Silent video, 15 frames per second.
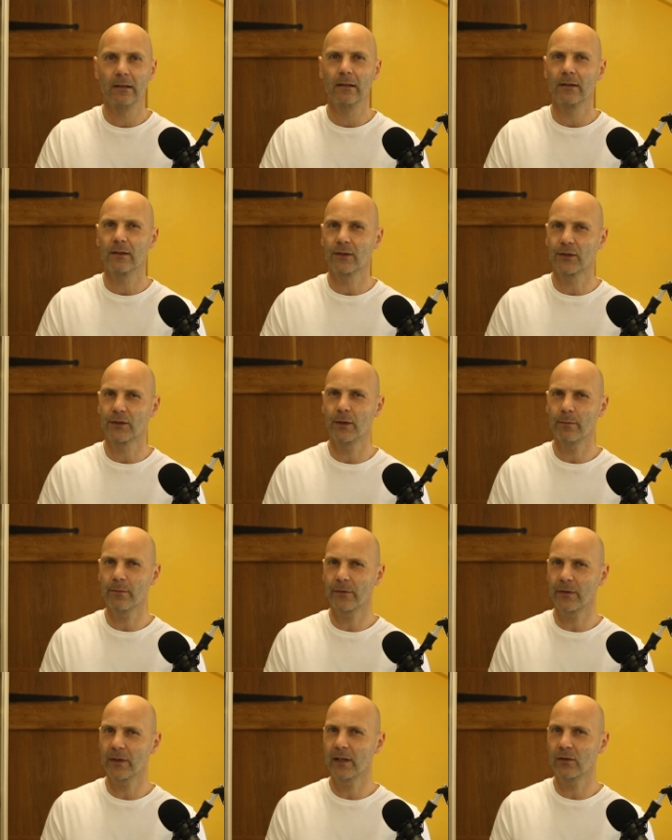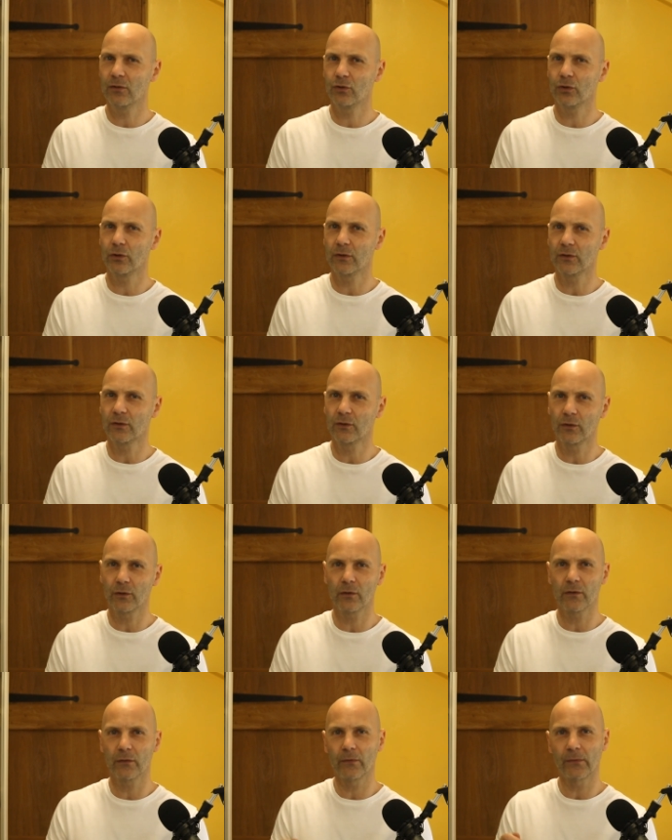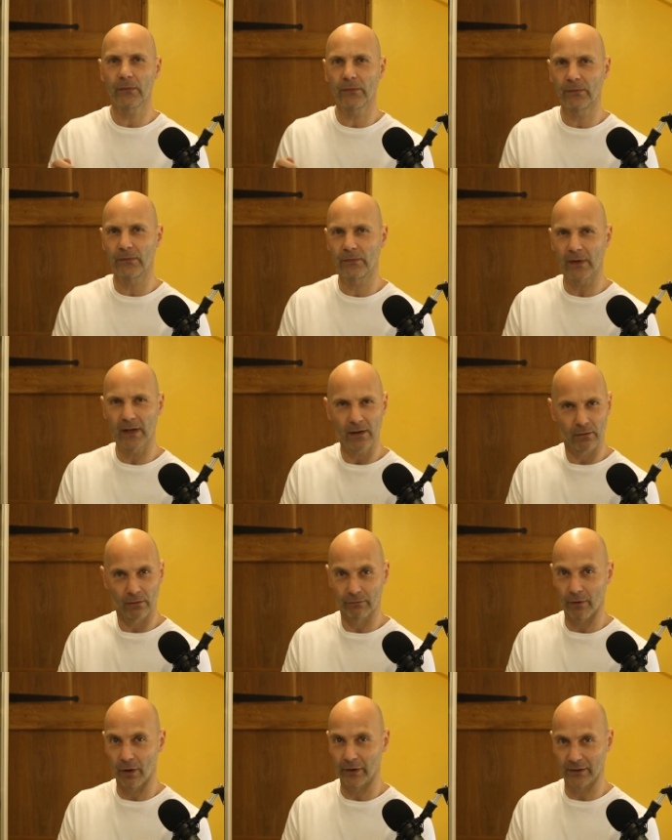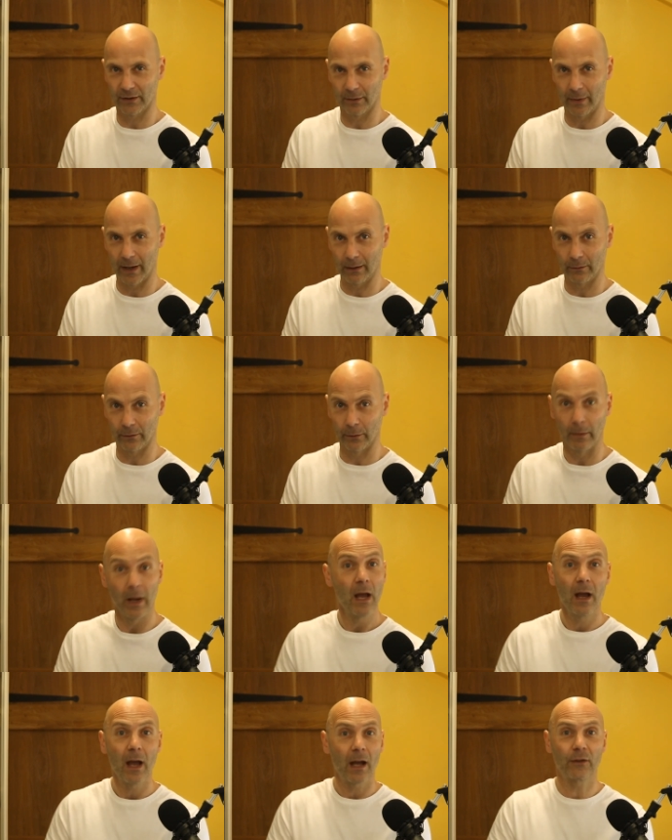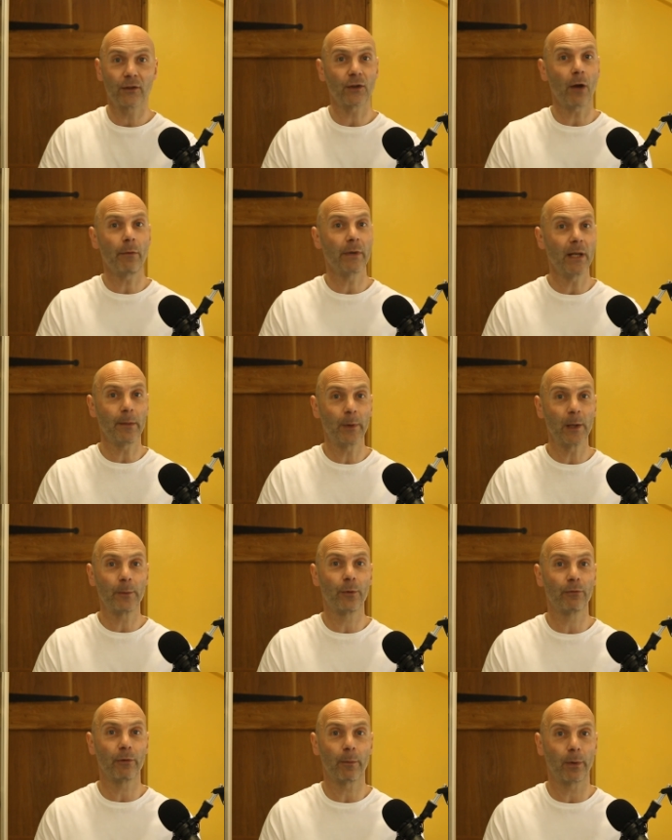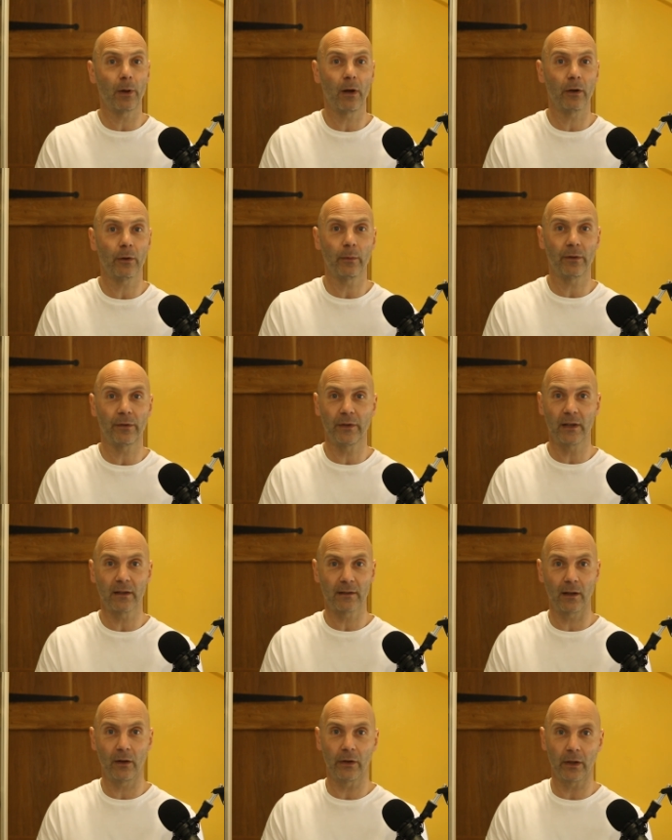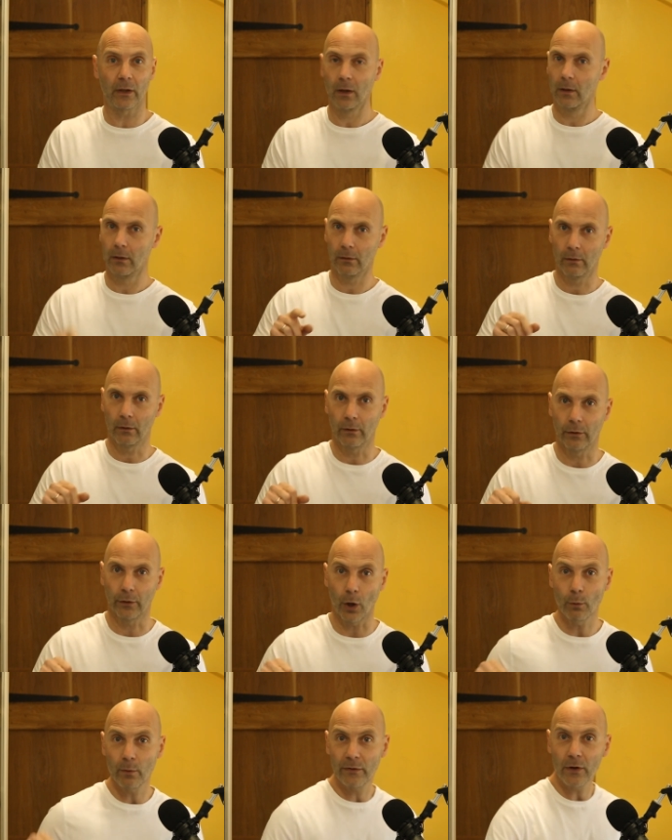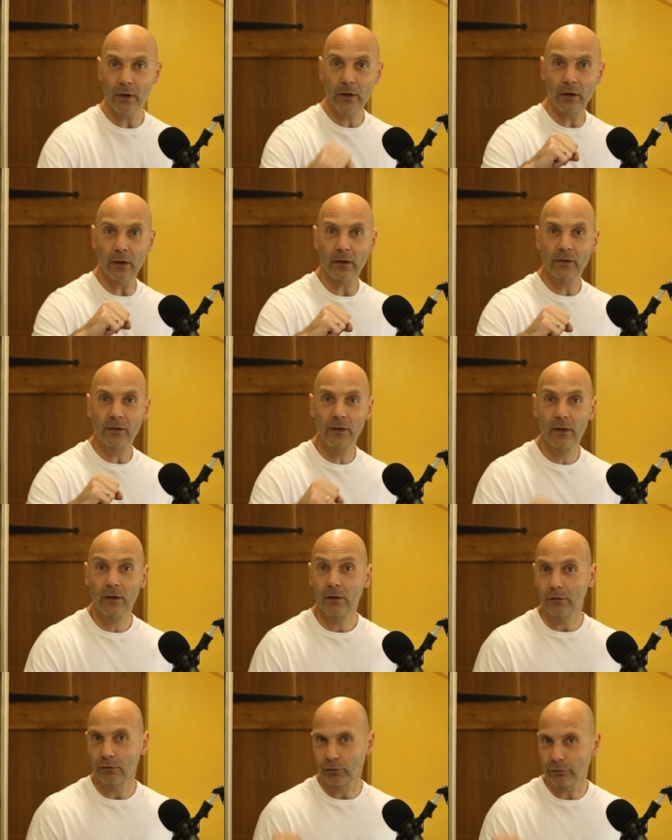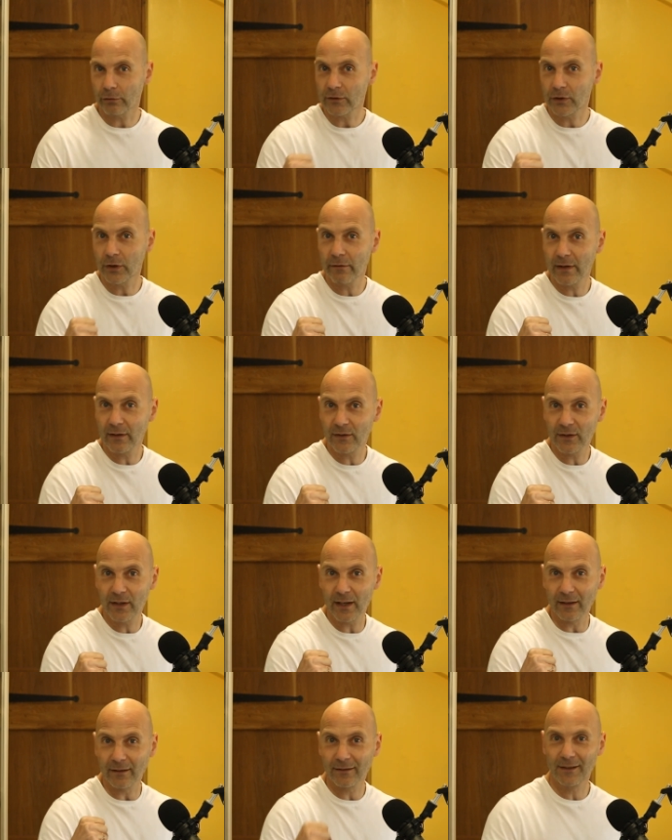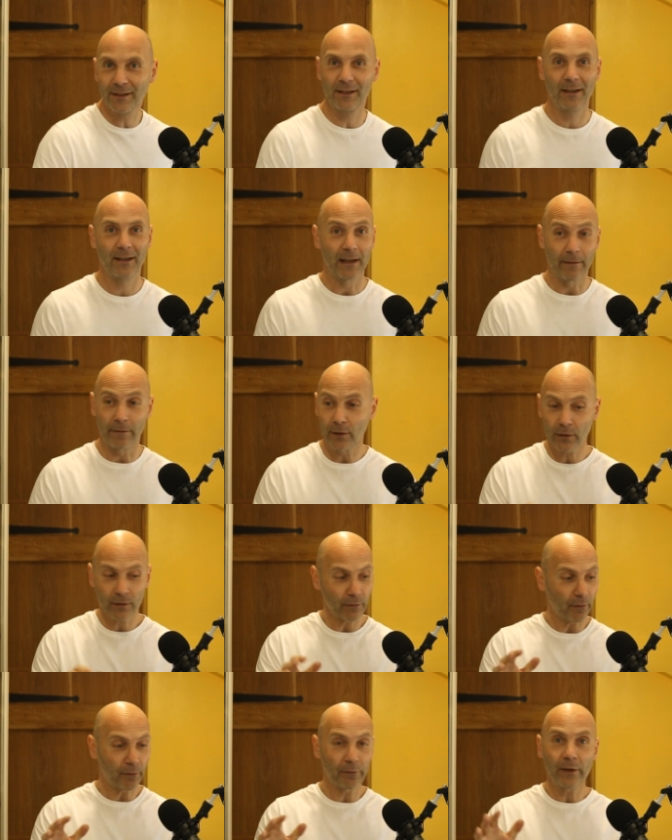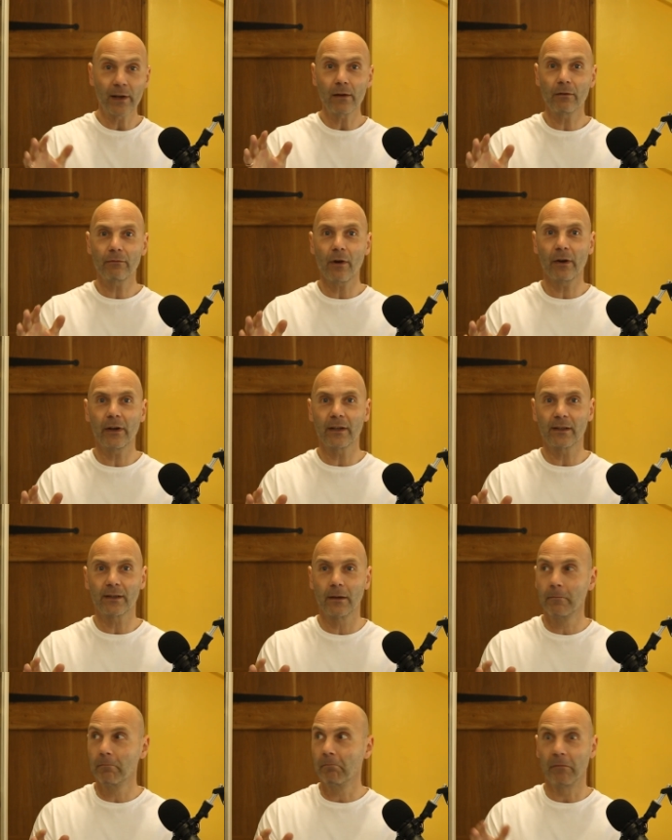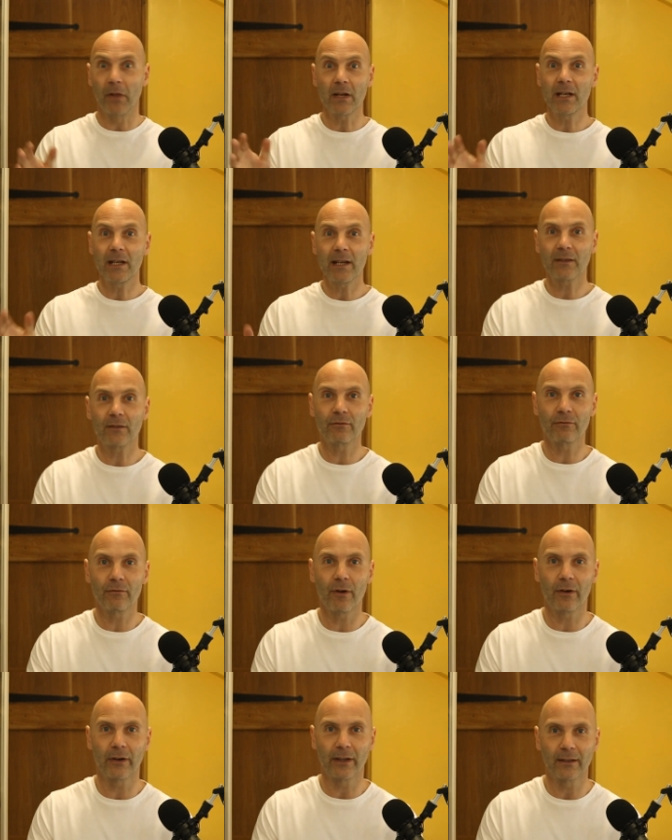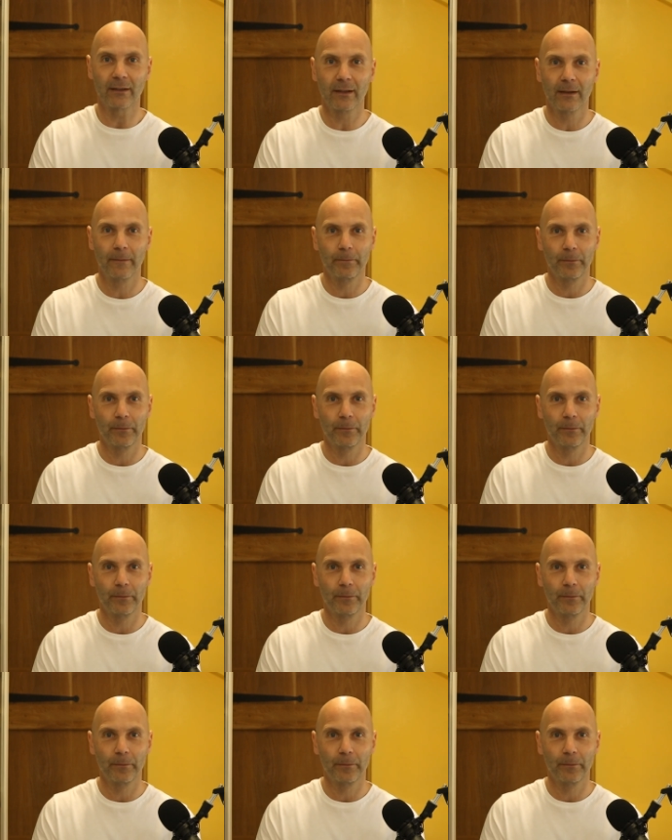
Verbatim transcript: Something just doesn't feel right about them. And so many people reply with things like, Go with your gut. Trust your instincts. If it doesn't feel right, then it isn't right.